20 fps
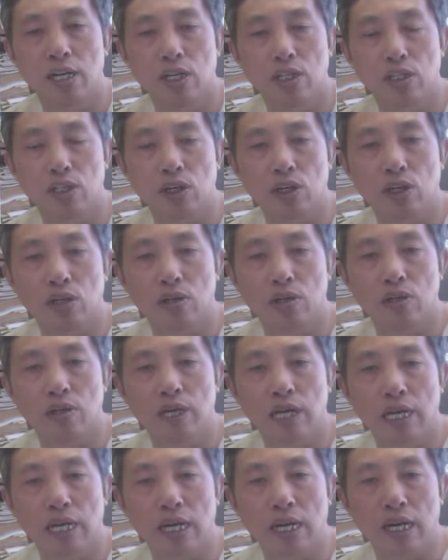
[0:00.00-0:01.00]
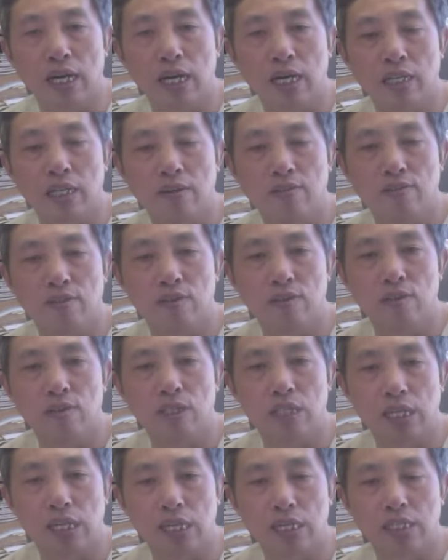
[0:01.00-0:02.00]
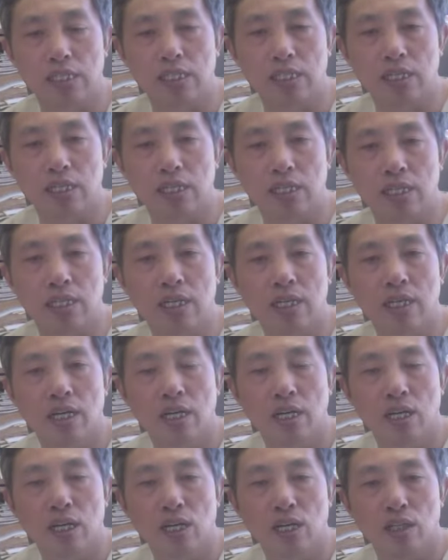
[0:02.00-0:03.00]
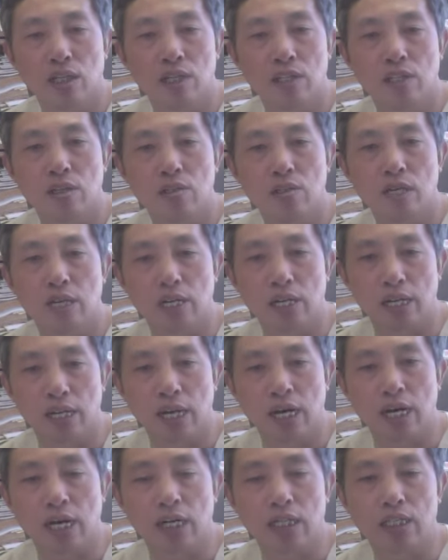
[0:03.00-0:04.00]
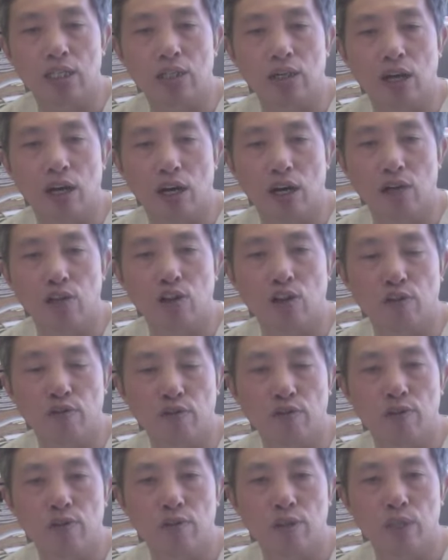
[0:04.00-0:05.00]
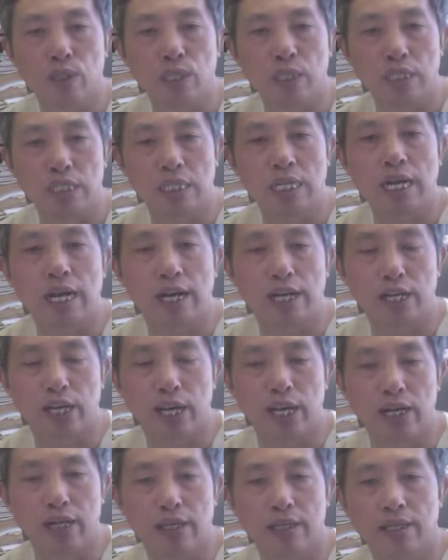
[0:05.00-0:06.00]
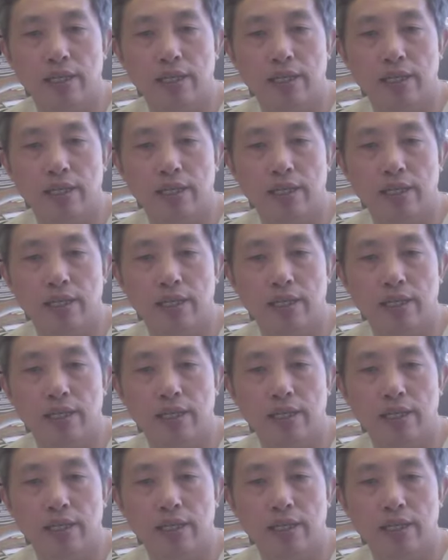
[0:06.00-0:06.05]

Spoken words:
So a lot of things you cannot out of yin and yang.